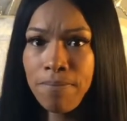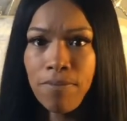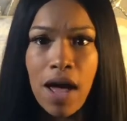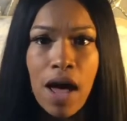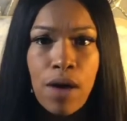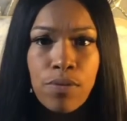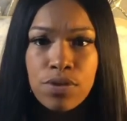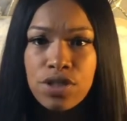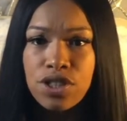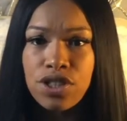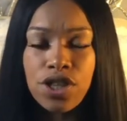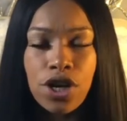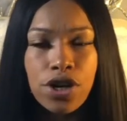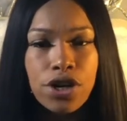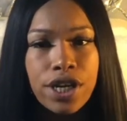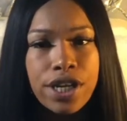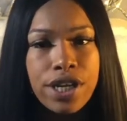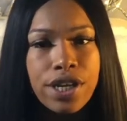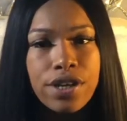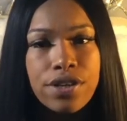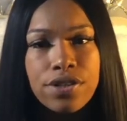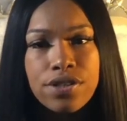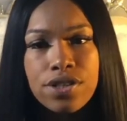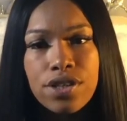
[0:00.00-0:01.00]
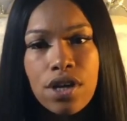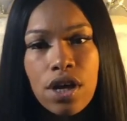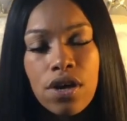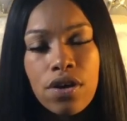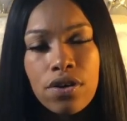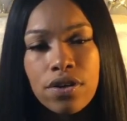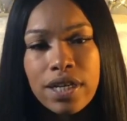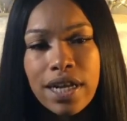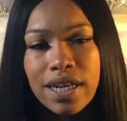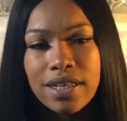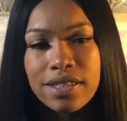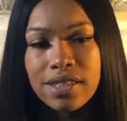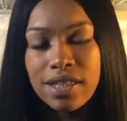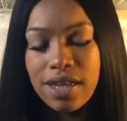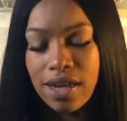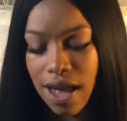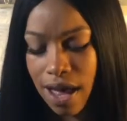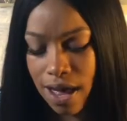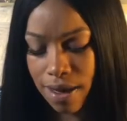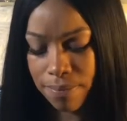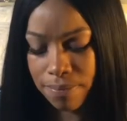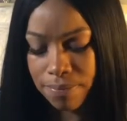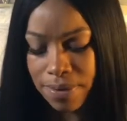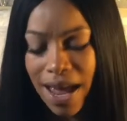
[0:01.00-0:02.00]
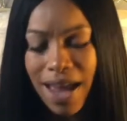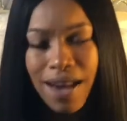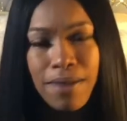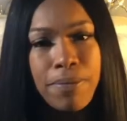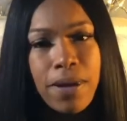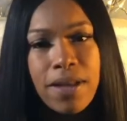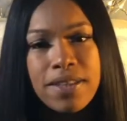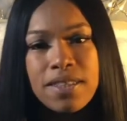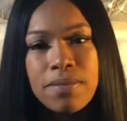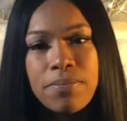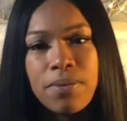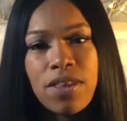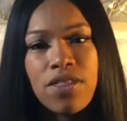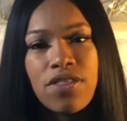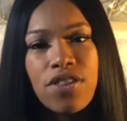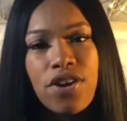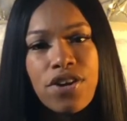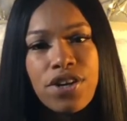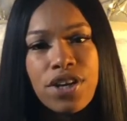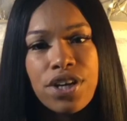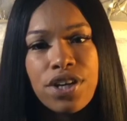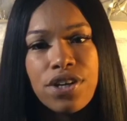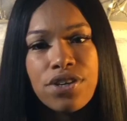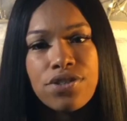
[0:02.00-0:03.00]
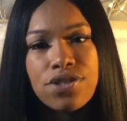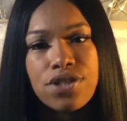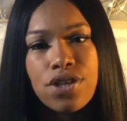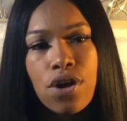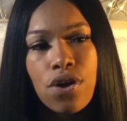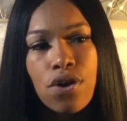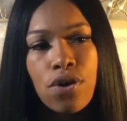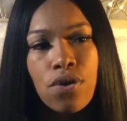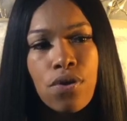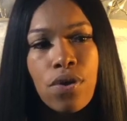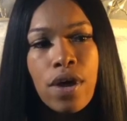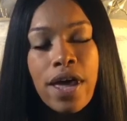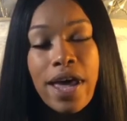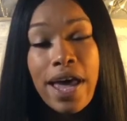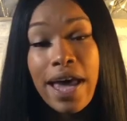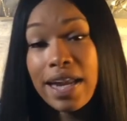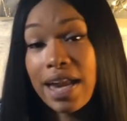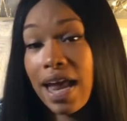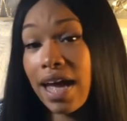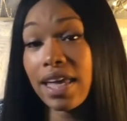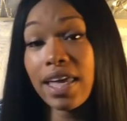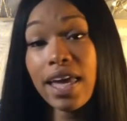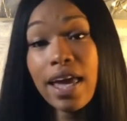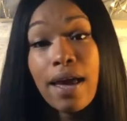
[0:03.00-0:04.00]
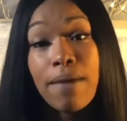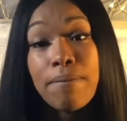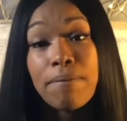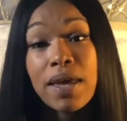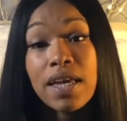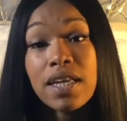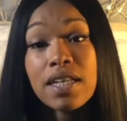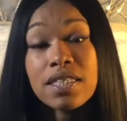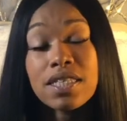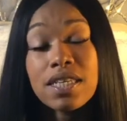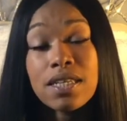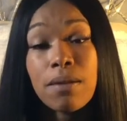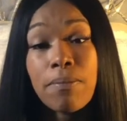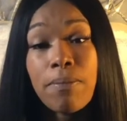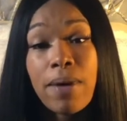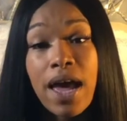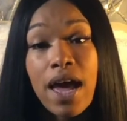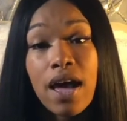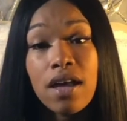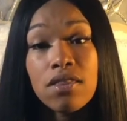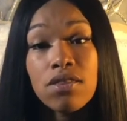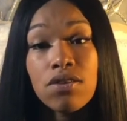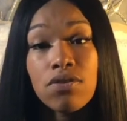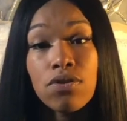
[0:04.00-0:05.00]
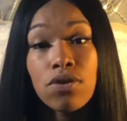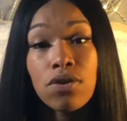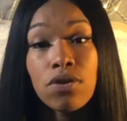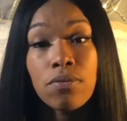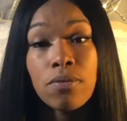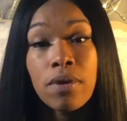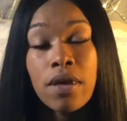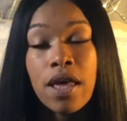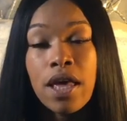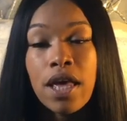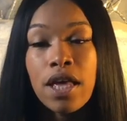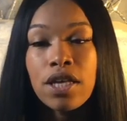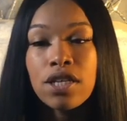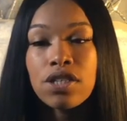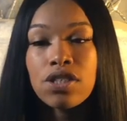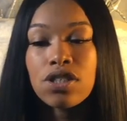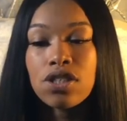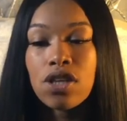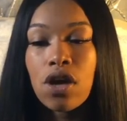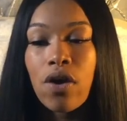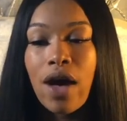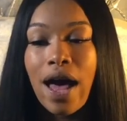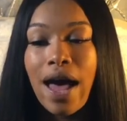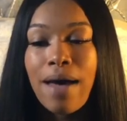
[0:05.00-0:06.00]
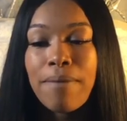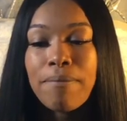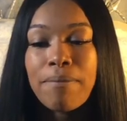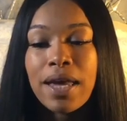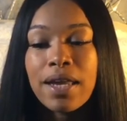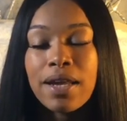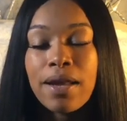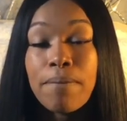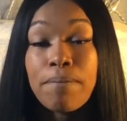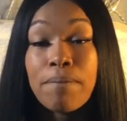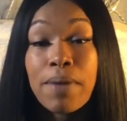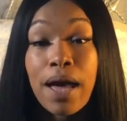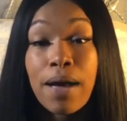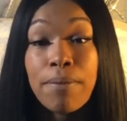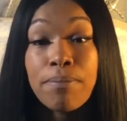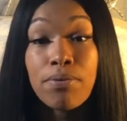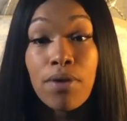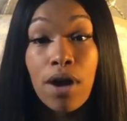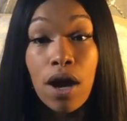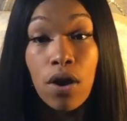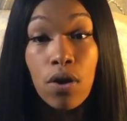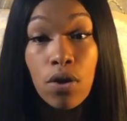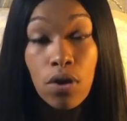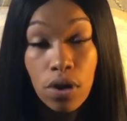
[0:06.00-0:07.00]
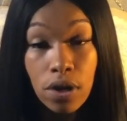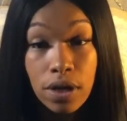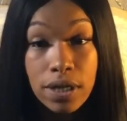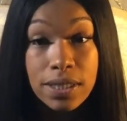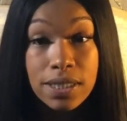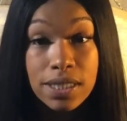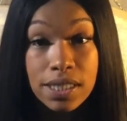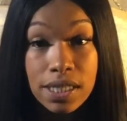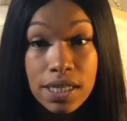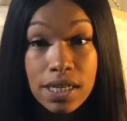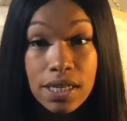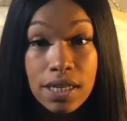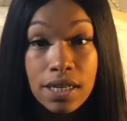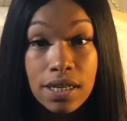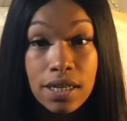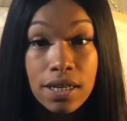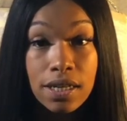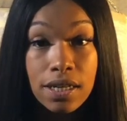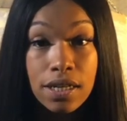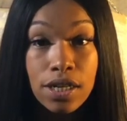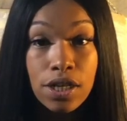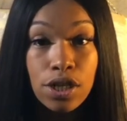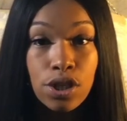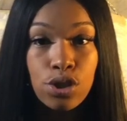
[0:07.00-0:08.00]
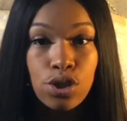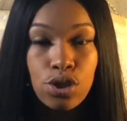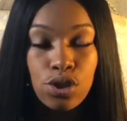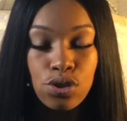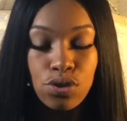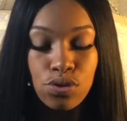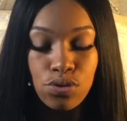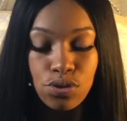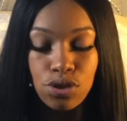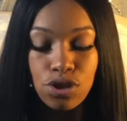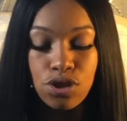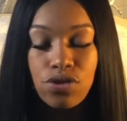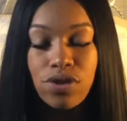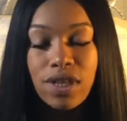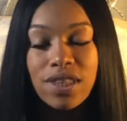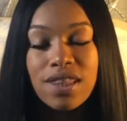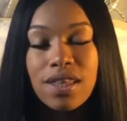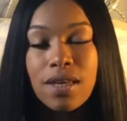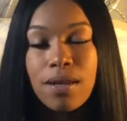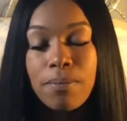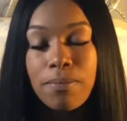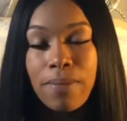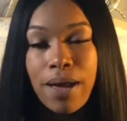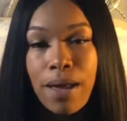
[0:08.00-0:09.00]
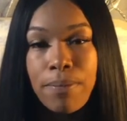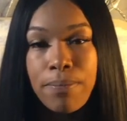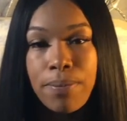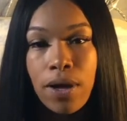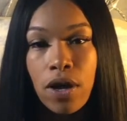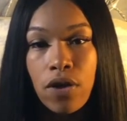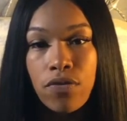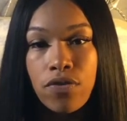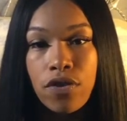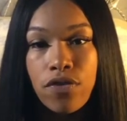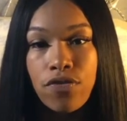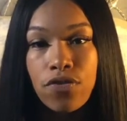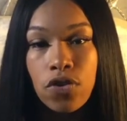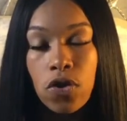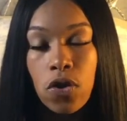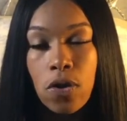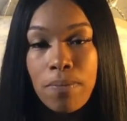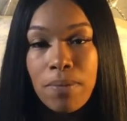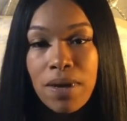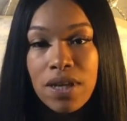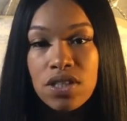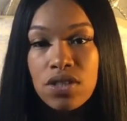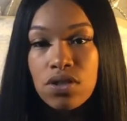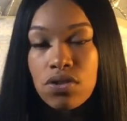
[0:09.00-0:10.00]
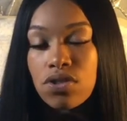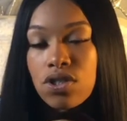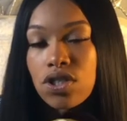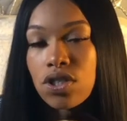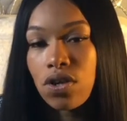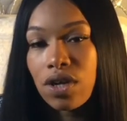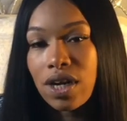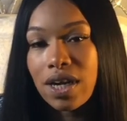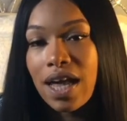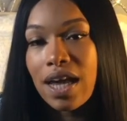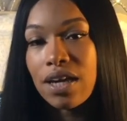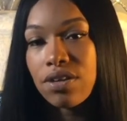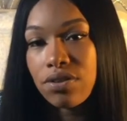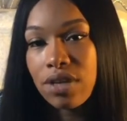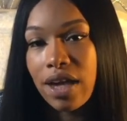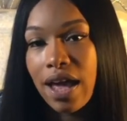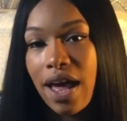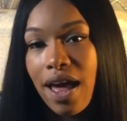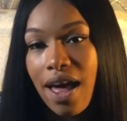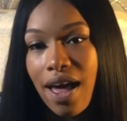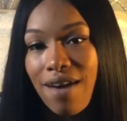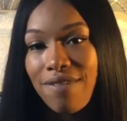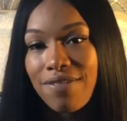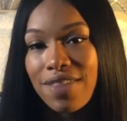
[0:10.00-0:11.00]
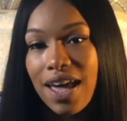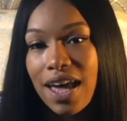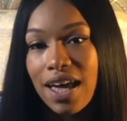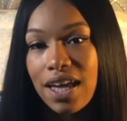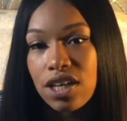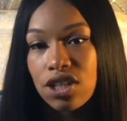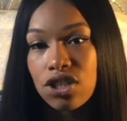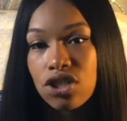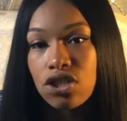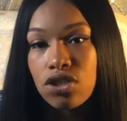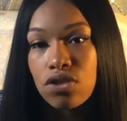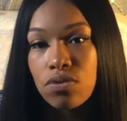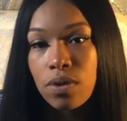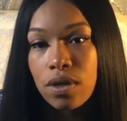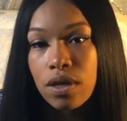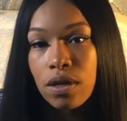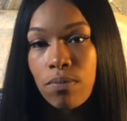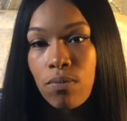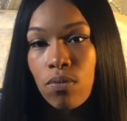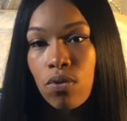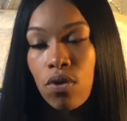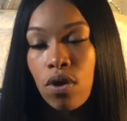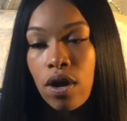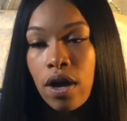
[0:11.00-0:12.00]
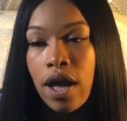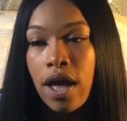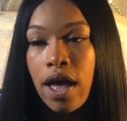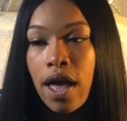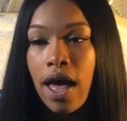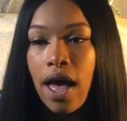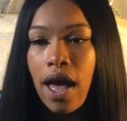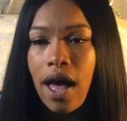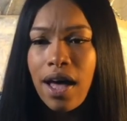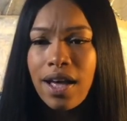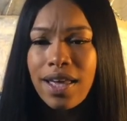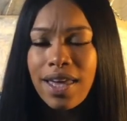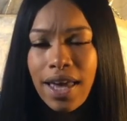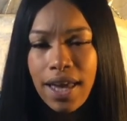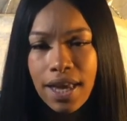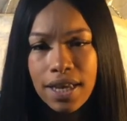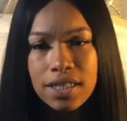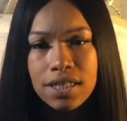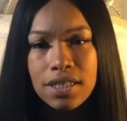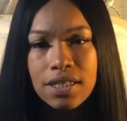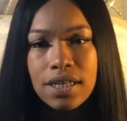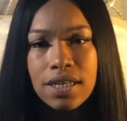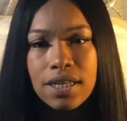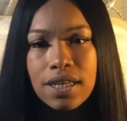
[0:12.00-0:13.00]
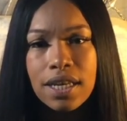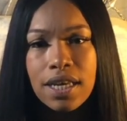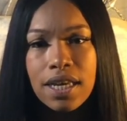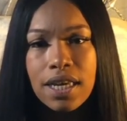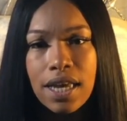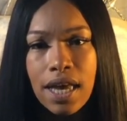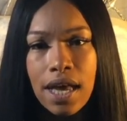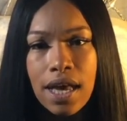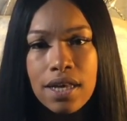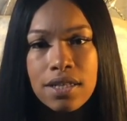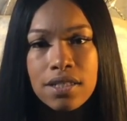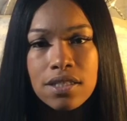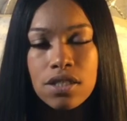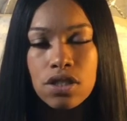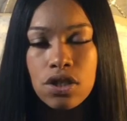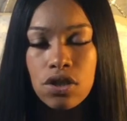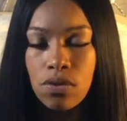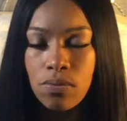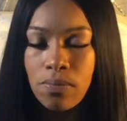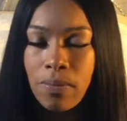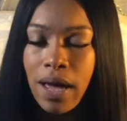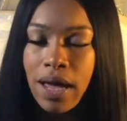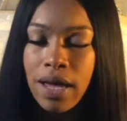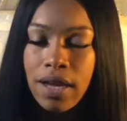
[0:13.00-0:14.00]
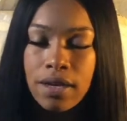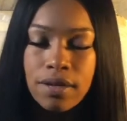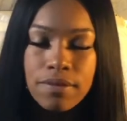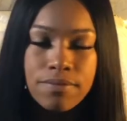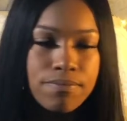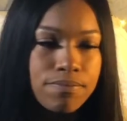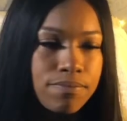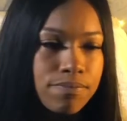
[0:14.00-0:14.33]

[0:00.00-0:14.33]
I was 30 years old, and I said, I'm not about to be 30 years old and I can't make it to the bathroom. So I made it my priority to strengthen my pelvic floor muscles so that I do not have that issue anymore. Occasionally, yes, you might